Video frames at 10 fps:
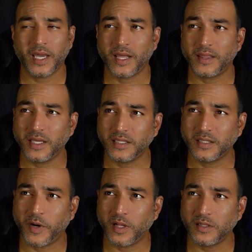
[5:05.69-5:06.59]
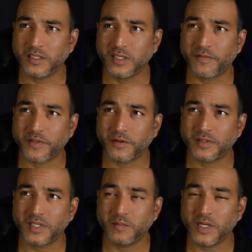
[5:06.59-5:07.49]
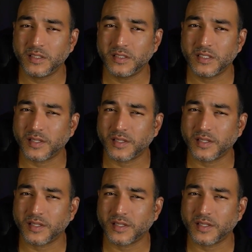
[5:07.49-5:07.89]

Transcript: And I think the policy for 13 months